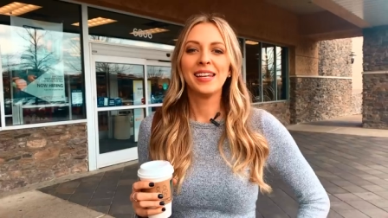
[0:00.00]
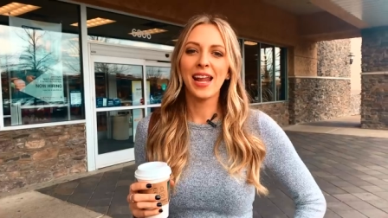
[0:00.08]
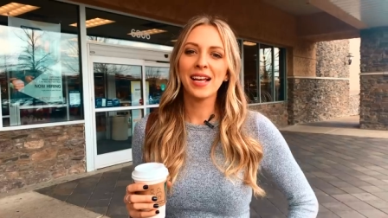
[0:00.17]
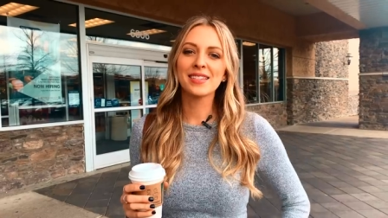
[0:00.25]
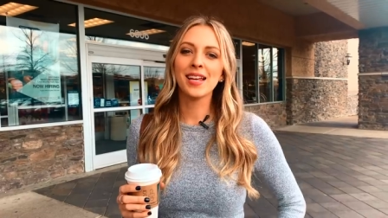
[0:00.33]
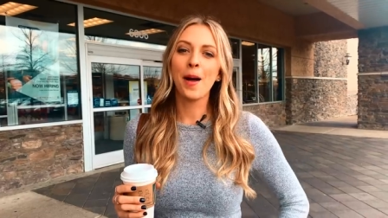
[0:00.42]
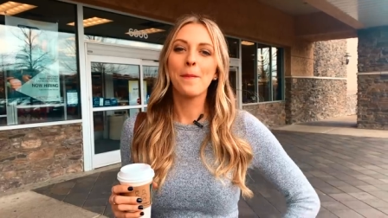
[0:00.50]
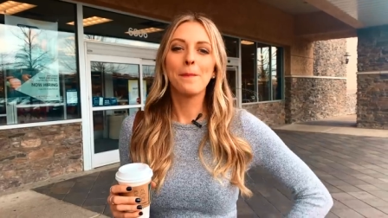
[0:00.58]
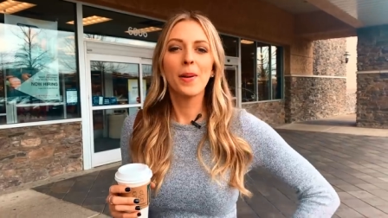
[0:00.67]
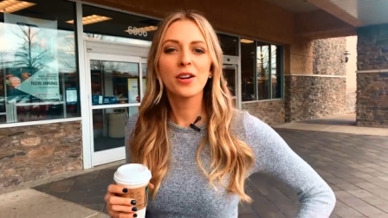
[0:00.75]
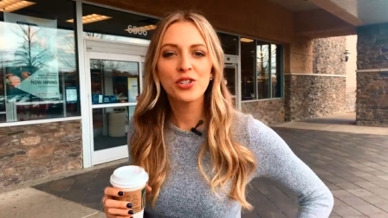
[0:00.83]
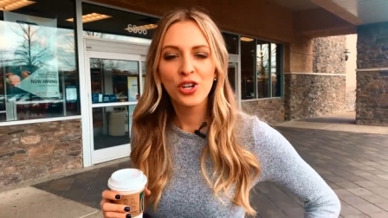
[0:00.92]
Next up,
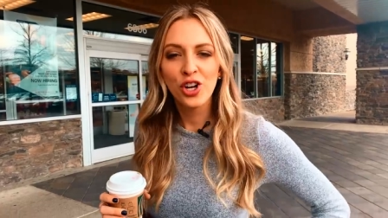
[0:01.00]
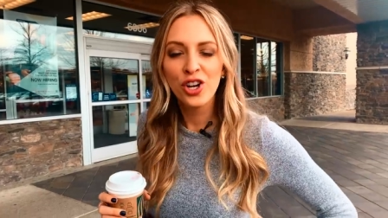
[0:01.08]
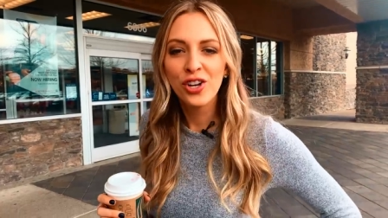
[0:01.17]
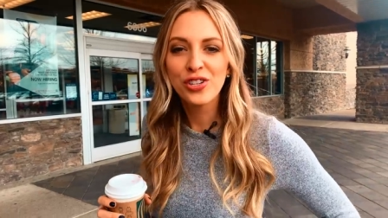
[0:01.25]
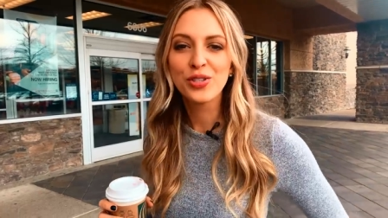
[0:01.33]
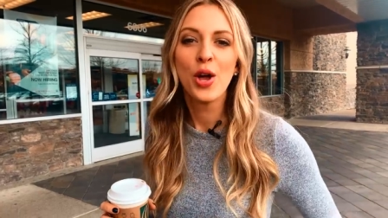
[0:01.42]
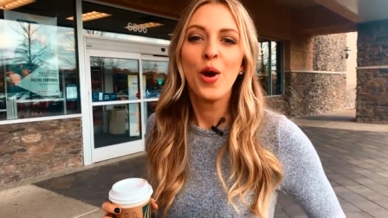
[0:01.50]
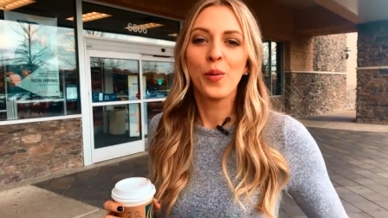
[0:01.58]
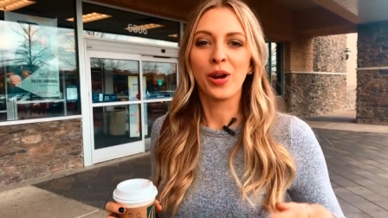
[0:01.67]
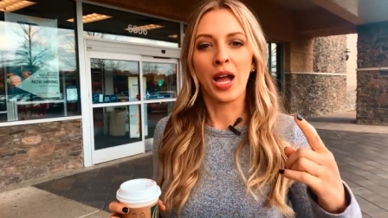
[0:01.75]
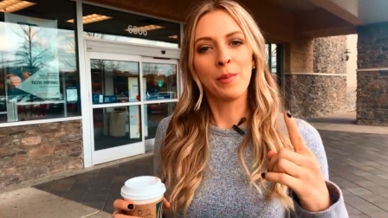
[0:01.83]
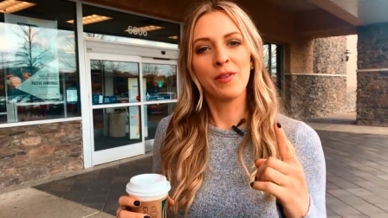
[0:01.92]
Marshall's.
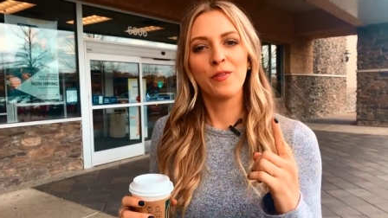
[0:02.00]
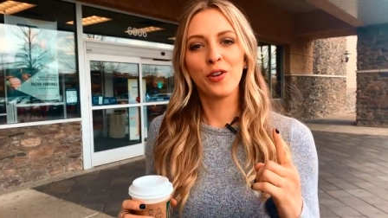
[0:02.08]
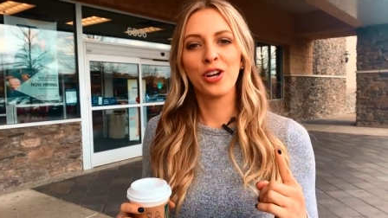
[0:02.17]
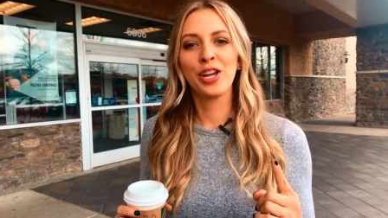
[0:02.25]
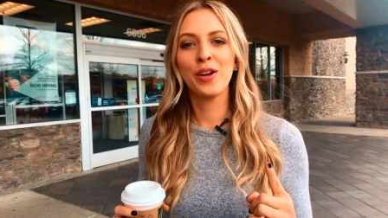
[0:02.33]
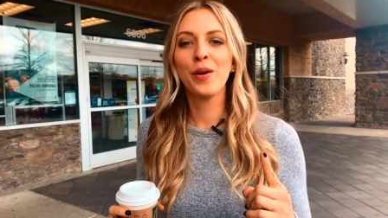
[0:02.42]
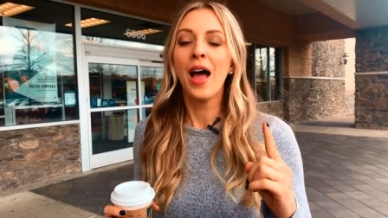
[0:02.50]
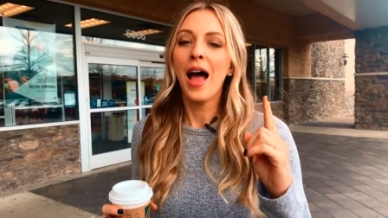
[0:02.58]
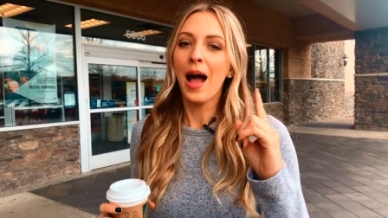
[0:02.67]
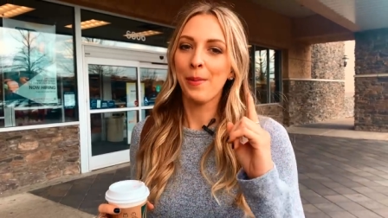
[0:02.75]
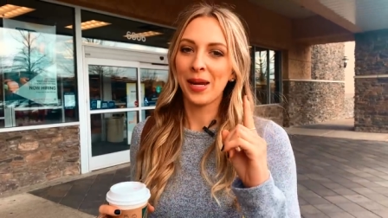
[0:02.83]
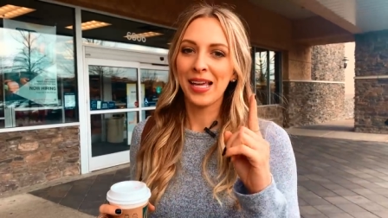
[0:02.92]
We're coming for you.
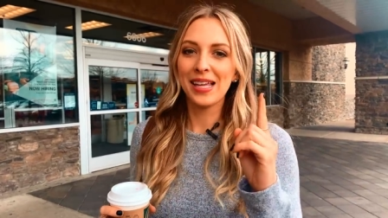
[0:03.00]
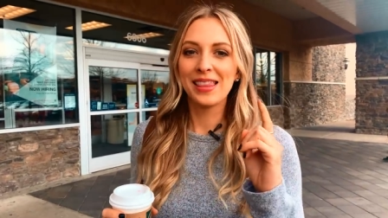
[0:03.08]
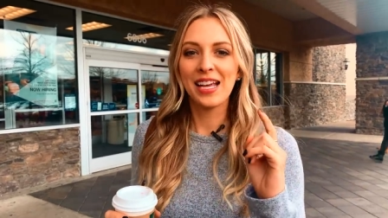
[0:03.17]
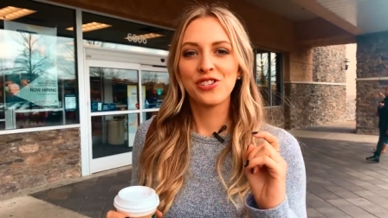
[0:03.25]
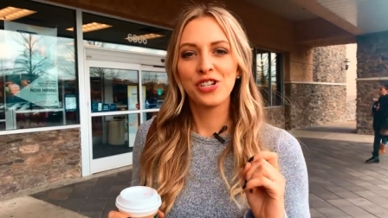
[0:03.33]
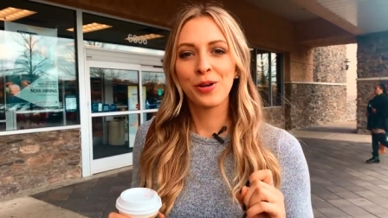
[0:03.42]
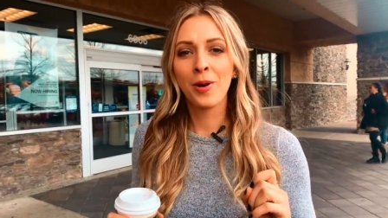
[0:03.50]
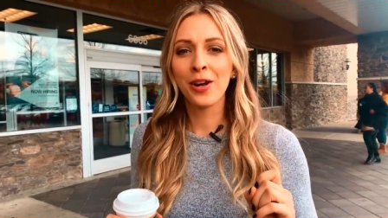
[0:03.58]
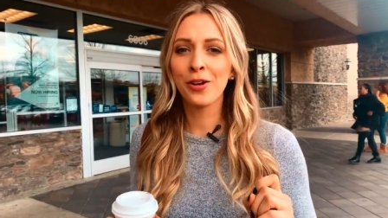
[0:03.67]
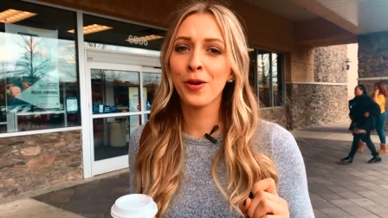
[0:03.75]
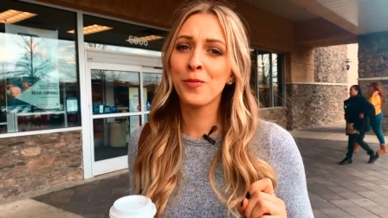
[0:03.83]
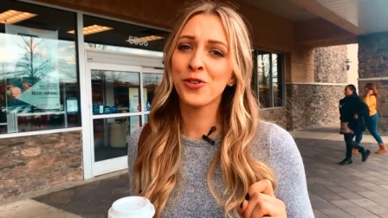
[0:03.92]
I'm gonna get that sheer
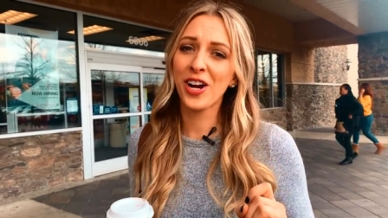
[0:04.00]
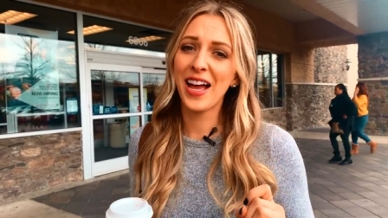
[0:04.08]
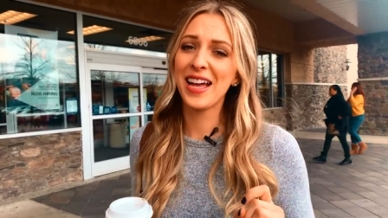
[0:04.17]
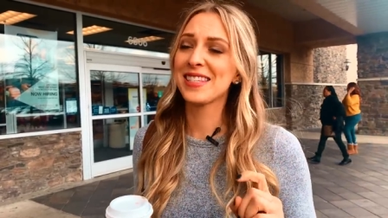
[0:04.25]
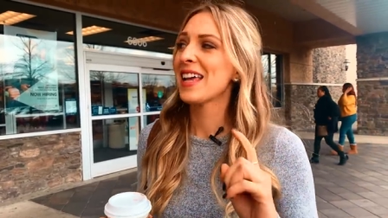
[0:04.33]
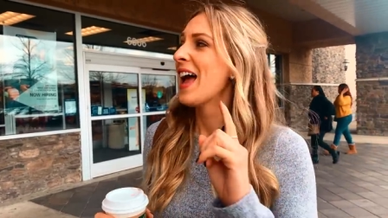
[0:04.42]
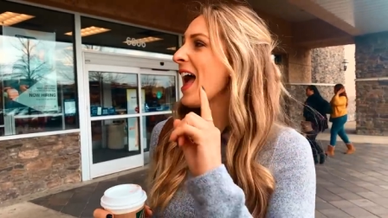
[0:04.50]
monochrome dress